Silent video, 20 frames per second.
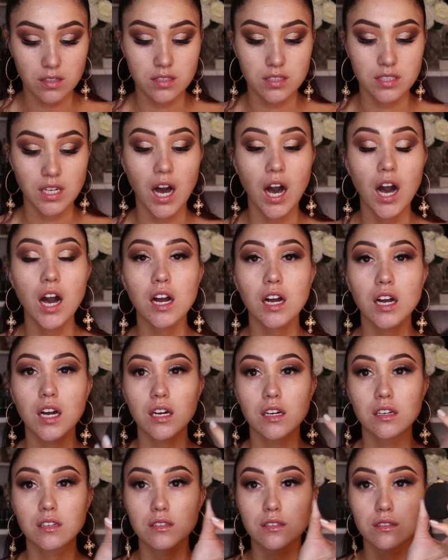dark.
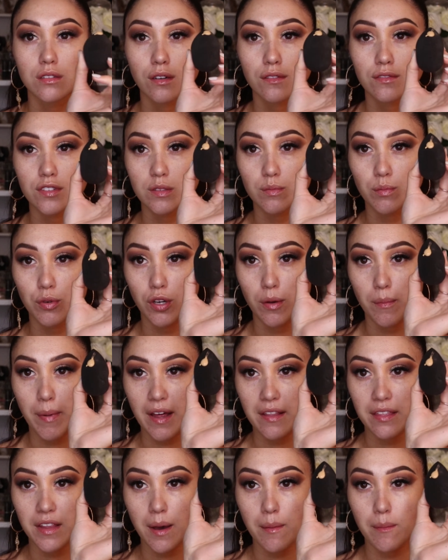So just put
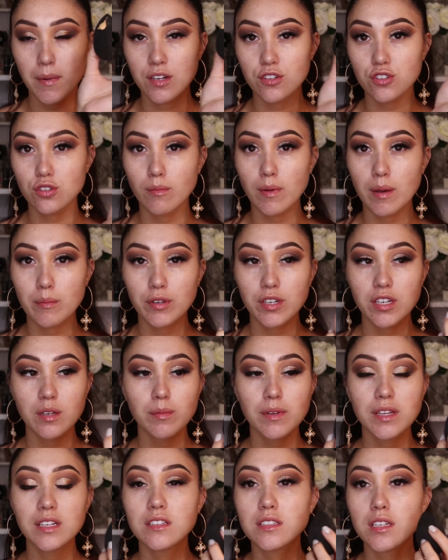that much on my beauty
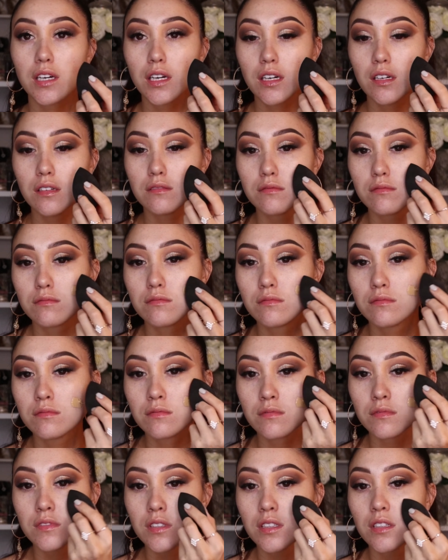blender.
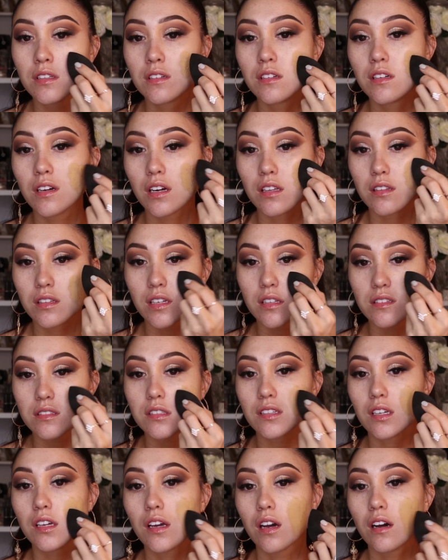Let's
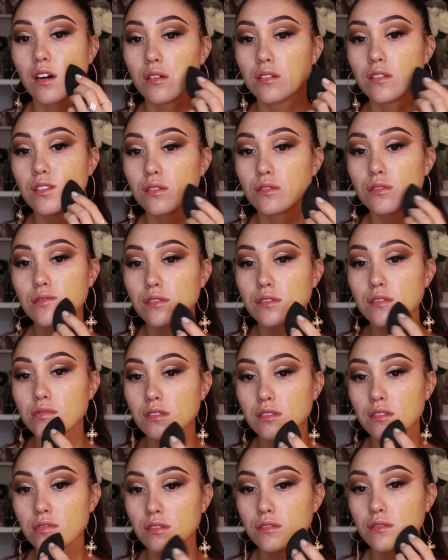see how it
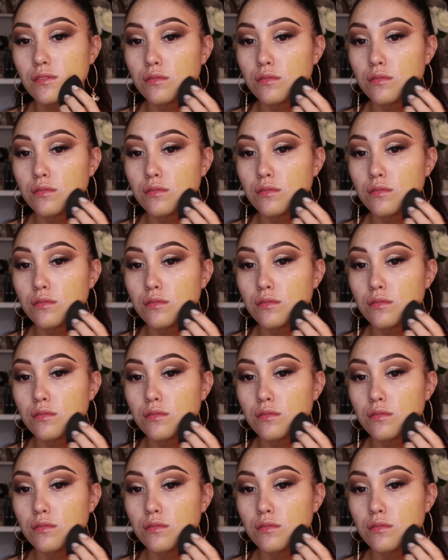looks.